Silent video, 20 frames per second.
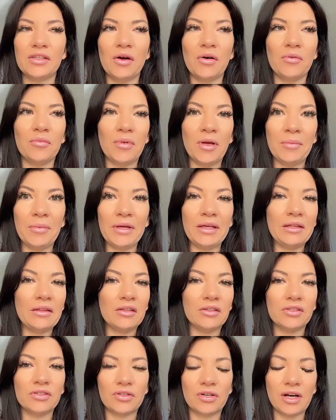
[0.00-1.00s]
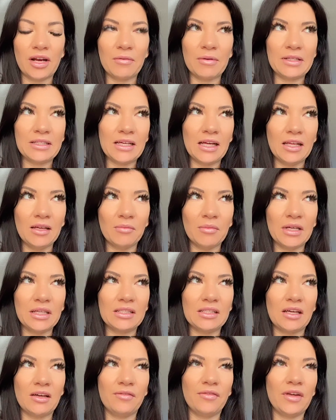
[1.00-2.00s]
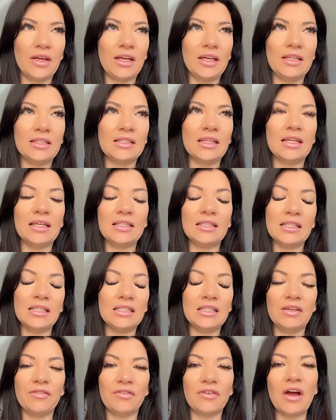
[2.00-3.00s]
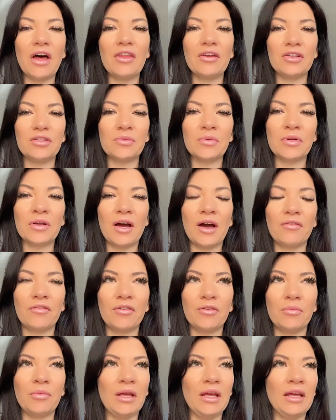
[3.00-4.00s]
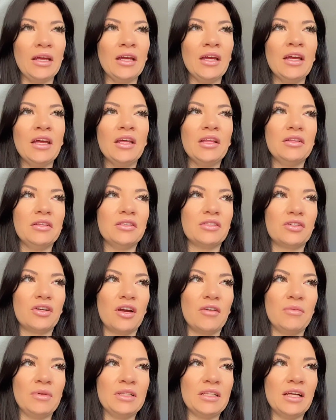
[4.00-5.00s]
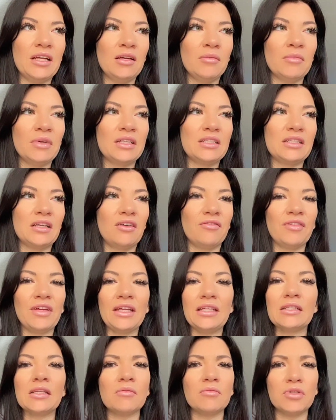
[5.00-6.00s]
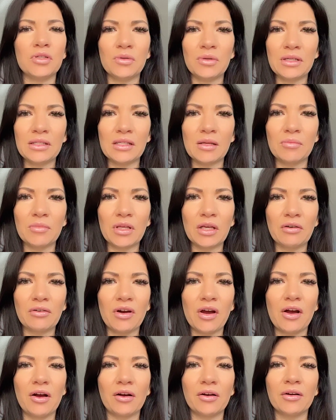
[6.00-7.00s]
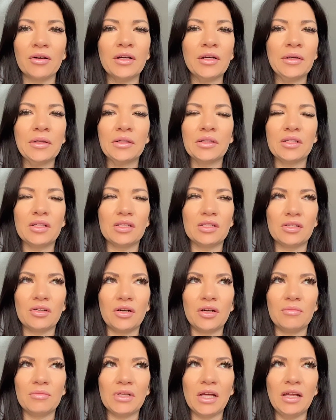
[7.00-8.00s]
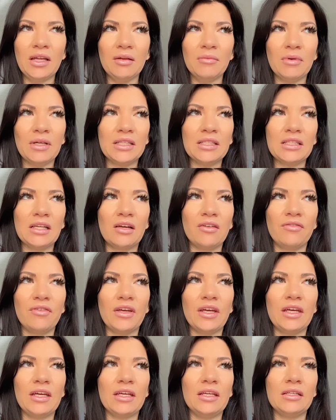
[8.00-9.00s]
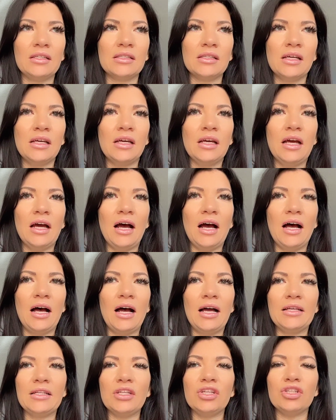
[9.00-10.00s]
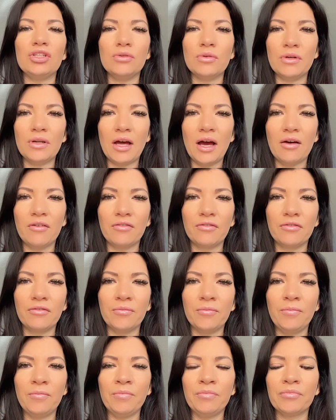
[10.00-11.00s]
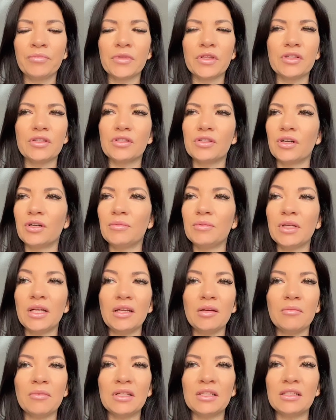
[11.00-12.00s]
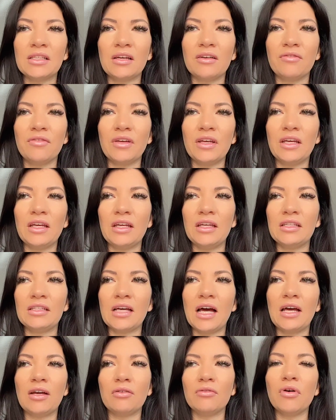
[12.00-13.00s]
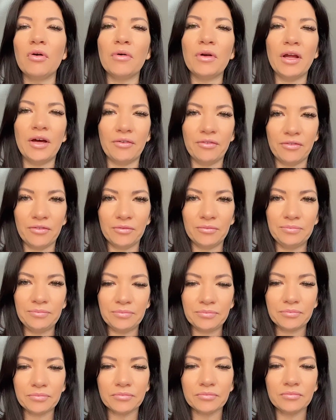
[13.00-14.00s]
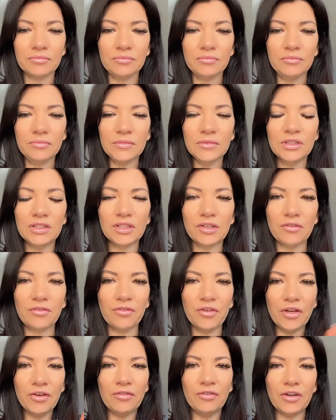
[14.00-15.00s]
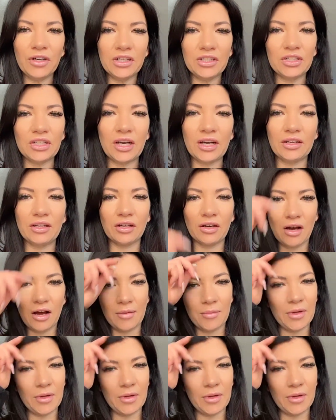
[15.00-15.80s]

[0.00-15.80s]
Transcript: So maybe the story I've been telling myself is that it's easy for others, but not for me. The story I've been telling myself is I'm doing something wrong. The story I'm telling myself is I didn't do enough. The story I'm telling myself is I don't know enough. So feel free to share in the